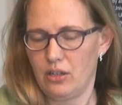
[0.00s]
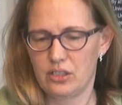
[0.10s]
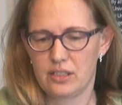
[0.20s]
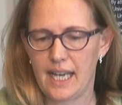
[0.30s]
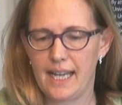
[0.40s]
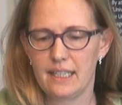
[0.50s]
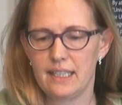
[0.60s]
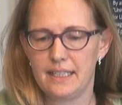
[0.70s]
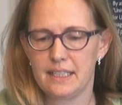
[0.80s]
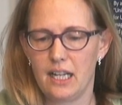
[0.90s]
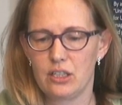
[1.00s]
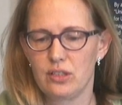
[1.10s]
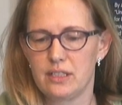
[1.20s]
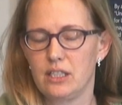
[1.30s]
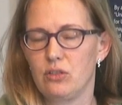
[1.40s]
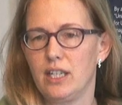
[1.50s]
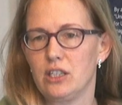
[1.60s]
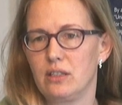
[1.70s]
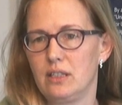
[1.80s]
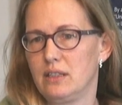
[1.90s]
societal and cultural
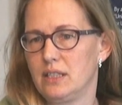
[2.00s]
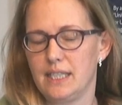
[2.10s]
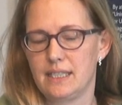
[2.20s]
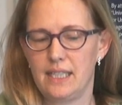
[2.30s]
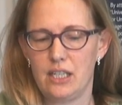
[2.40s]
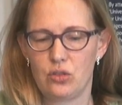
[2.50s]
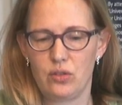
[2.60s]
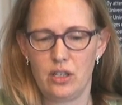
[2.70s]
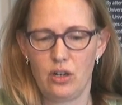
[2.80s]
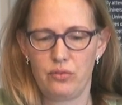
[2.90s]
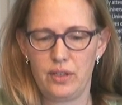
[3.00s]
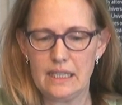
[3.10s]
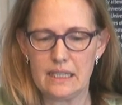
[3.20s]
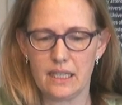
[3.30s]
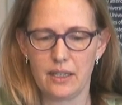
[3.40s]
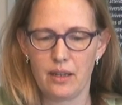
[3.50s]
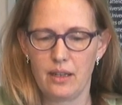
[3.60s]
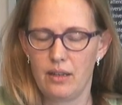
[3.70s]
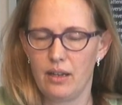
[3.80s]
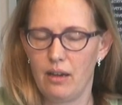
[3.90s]
situation in the 6th century of India,
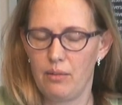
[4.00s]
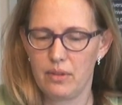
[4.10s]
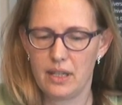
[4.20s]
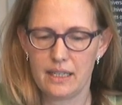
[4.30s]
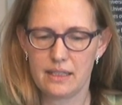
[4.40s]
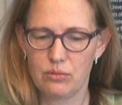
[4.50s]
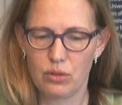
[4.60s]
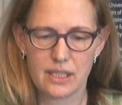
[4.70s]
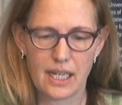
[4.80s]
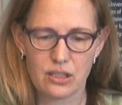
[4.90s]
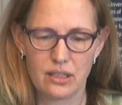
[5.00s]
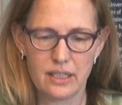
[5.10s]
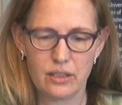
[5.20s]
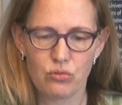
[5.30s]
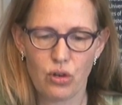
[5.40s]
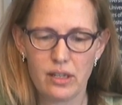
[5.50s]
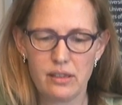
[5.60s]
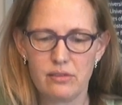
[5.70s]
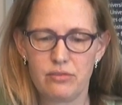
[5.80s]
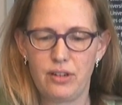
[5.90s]
um, that it was actually
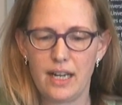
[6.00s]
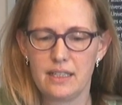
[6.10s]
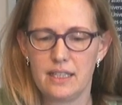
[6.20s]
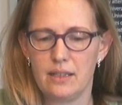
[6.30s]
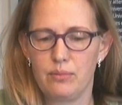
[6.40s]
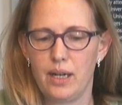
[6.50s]
royal funding